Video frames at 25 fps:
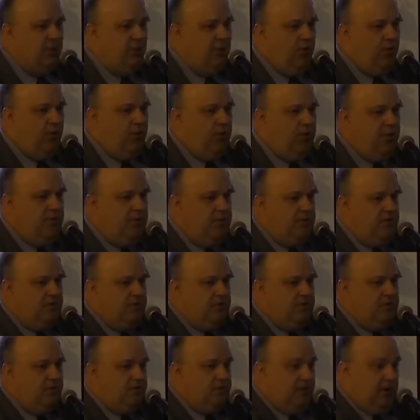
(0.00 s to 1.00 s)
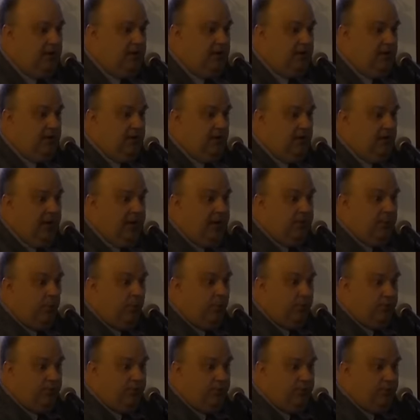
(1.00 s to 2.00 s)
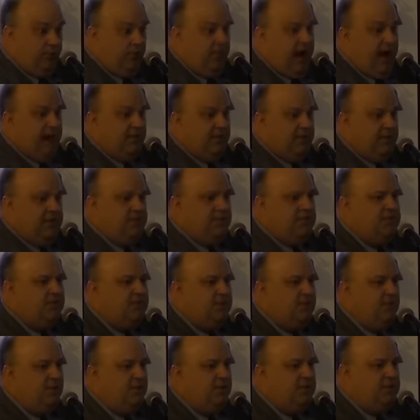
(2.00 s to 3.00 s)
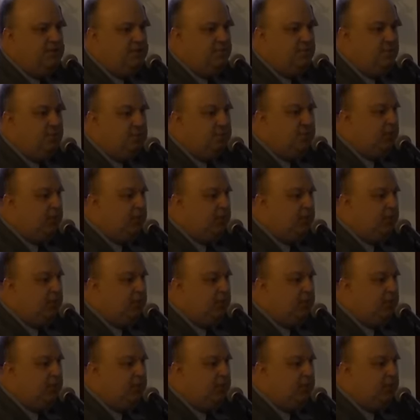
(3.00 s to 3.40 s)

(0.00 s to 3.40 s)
little uh, labeled fragments through this